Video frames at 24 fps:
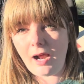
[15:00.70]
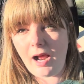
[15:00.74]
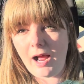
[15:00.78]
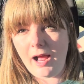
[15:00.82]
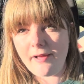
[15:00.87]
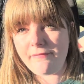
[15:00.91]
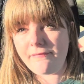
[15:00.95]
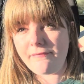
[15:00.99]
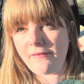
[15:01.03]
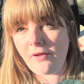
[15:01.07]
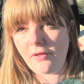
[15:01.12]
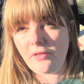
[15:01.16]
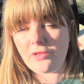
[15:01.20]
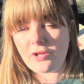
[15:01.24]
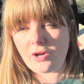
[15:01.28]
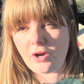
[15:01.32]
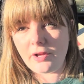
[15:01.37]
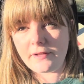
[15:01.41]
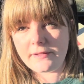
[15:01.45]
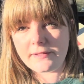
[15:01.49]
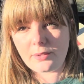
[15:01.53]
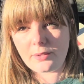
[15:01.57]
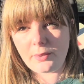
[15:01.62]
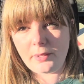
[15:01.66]
I felt the
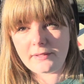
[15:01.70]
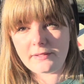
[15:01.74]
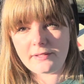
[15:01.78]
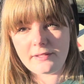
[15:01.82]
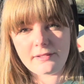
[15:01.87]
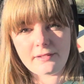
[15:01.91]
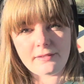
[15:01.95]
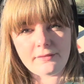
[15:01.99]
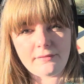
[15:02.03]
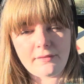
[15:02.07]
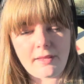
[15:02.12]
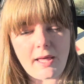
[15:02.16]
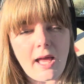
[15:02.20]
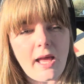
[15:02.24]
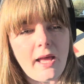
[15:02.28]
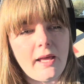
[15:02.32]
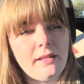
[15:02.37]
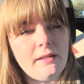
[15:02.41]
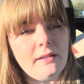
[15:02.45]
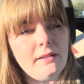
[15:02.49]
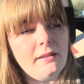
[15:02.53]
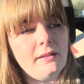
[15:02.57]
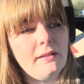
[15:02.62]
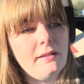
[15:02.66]
consequences of that.
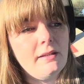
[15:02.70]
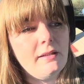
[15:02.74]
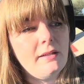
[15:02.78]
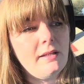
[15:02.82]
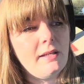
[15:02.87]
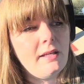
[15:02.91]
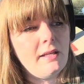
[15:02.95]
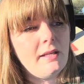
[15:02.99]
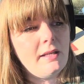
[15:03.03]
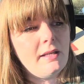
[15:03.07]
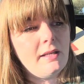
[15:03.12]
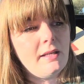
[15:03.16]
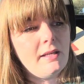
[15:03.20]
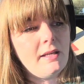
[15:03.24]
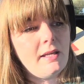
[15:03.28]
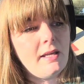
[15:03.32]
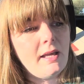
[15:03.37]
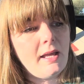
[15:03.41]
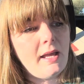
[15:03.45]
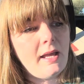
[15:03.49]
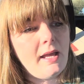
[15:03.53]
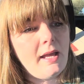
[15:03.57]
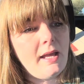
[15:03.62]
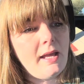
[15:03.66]

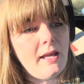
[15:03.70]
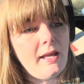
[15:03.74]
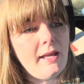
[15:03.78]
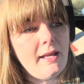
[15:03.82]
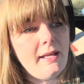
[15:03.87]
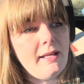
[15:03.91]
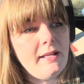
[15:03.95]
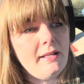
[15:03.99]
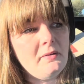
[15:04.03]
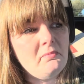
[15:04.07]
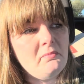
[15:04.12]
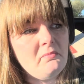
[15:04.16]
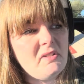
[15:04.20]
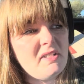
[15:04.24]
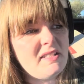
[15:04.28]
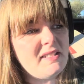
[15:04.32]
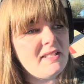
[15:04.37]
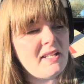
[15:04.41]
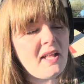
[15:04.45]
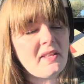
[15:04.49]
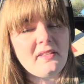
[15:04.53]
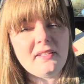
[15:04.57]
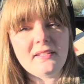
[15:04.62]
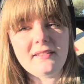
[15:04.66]
And it's
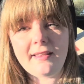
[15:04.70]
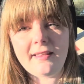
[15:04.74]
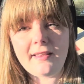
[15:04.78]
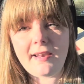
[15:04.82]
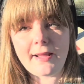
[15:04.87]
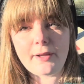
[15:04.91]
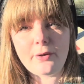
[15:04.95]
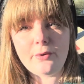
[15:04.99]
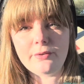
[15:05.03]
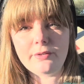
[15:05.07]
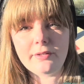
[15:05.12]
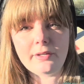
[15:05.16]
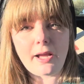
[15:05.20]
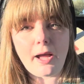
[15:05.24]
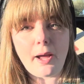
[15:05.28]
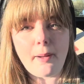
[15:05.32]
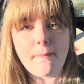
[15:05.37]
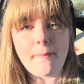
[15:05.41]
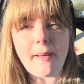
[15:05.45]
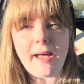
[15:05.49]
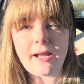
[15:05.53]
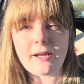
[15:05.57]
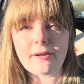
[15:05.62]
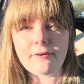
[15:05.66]
nothing that I couldn't come
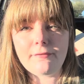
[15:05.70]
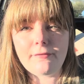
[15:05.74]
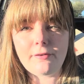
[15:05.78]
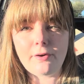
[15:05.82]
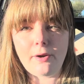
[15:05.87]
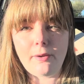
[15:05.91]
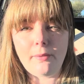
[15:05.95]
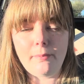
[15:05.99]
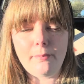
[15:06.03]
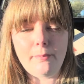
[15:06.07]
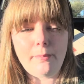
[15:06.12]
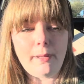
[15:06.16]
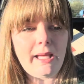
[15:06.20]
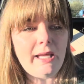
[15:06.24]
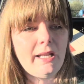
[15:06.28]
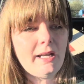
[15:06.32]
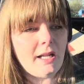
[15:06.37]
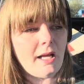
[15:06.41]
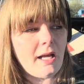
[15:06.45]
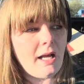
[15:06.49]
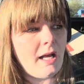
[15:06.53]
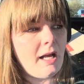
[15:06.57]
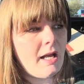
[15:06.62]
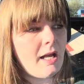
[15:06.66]
back from, but
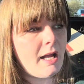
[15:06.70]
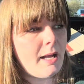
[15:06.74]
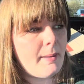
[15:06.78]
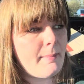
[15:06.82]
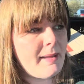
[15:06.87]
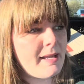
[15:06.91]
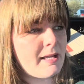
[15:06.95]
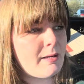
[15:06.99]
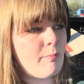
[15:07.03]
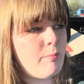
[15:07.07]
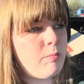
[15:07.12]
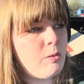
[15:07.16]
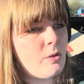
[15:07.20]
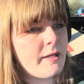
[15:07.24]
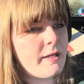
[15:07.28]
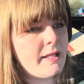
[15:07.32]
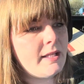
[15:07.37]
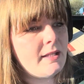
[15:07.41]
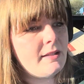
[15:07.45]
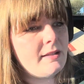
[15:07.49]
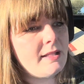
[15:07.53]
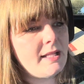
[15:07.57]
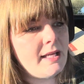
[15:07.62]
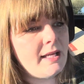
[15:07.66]
I make a
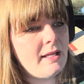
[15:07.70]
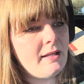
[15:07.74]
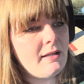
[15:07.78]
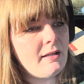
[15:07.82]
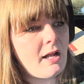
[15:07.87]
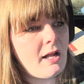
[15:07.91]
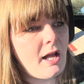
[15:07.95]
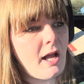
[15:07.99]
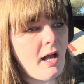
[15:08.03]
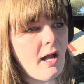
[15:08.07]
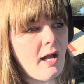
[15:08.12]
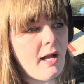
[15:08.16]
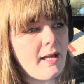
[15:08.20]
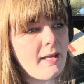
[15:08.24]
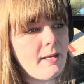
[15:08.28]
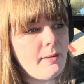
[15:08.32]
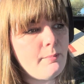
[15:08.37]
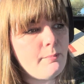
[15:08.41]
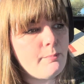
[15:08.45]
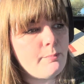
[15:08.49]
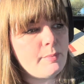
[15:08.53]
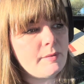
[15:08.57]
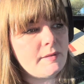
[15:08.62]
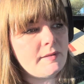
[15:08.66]
point that I
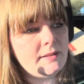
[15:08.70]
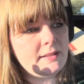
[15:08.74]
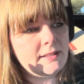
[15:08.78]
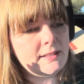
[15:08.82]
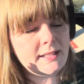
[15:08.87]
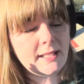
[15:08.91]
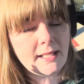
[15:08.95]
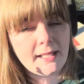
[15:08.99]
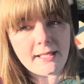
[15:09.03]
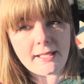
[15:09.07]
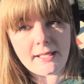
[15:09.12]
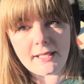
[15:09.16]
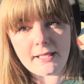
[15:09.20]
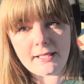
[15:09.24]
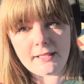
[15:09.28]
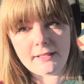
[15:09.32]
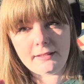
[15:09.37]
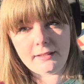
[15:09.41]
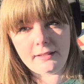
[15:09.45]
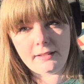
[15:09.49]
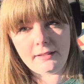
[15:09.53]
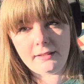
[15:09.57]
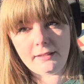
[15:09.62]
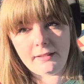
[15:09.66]
am
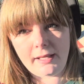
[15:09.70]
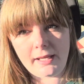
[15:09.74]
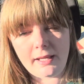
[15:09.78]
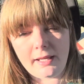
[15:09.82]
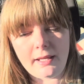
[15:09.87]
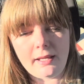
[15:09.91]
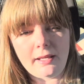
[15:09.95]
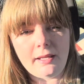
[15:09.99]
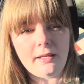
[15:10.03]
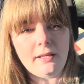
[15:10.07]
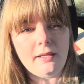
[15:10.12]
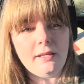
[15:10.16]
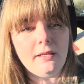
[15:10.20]
particularly